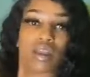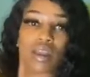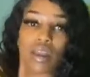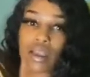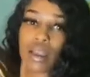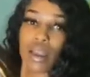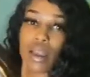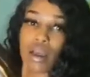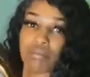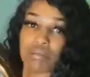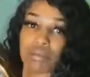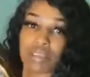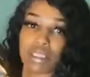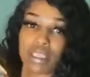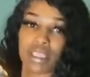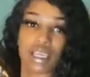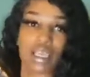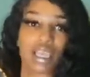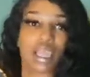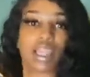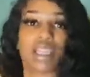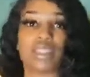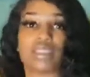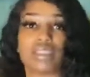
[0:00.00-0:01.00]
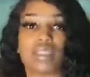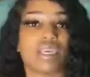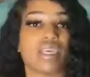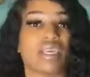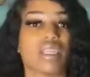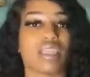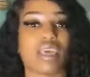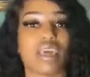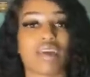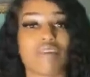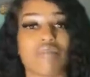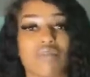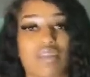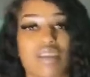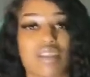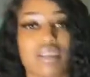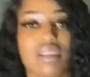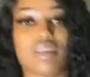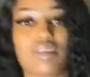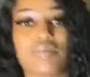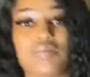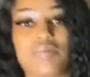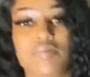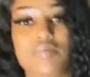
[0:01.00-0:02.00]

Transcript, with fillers: Yep, 10 out of 10, definitely.